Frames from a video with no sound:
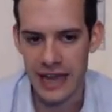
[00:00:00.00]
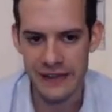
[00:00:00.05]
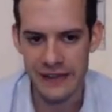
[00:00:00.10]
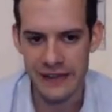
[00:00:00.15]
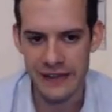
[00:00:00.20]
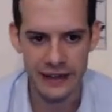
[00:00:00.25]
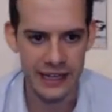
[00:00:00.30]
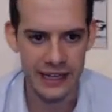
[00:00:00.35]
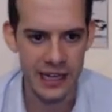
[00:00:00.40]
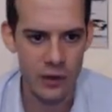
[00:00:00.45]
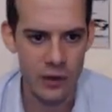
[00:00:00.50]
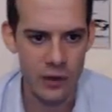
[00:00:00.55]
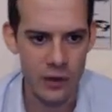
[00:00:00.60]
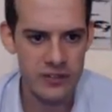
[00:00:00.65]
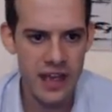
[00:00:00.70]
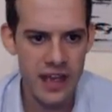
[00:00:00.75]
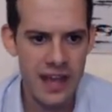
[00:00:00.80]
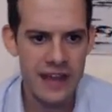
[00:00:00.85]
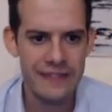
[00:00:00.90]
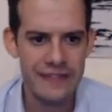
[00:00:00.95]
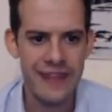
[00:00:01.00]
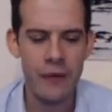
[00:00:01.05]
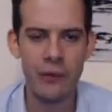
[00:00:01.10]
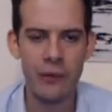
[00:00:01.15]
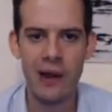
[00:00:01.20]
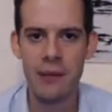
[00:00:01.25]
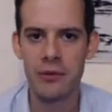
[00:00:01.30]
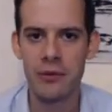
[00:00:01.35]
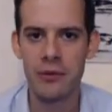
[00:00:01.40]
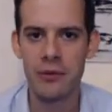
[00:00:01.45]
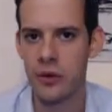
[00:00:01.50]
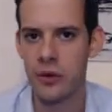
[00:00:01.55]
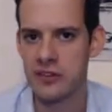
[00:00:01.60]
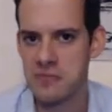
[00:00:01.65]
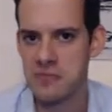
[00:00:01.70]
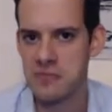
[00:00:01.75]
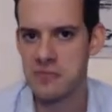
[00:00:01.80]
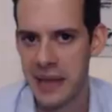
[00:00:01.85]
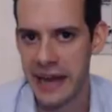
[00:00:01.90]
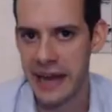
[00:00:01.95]
And the idea here was they were able to
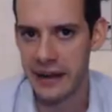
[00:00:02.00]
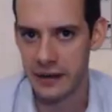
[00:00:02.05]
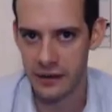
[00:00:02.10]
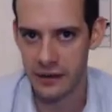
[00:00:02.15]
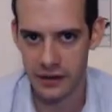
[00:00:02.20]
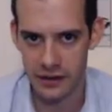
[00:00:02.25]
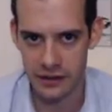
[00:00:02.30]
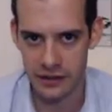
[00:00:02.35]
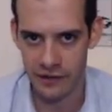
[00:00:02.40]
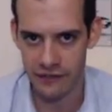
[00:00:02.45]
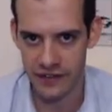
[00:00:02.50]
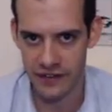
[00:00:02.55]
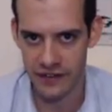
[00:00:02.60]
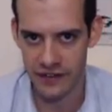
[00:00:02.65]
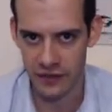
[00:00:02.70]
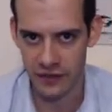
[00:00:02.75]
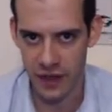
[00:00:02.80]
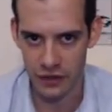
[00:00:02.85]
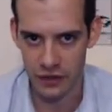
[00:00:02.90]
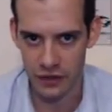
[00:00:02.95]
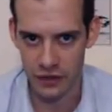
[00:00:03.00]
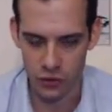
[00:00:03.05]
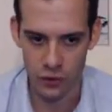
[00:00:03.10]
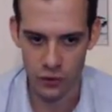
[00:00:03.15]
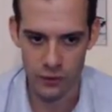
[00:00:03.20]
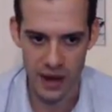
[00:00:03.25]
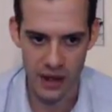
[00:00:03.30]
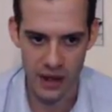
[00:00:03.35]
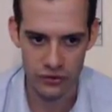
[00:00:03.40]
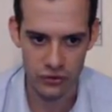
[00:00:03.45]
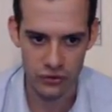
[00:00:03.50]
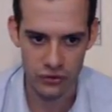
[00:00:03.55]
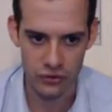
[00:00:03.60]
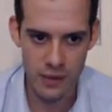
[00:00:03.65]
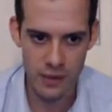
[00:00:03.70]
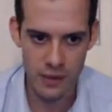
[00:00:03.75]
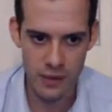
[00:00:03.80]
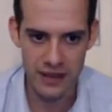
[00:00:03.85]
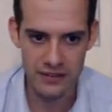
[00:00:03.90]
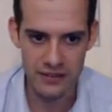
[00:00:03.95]
explain their physiological
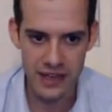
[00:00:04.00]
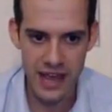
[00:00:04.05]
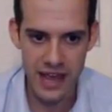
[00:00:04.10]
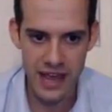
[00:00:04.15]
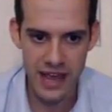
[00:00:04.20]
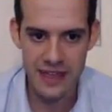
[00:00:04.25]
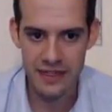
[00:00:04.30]
arousal because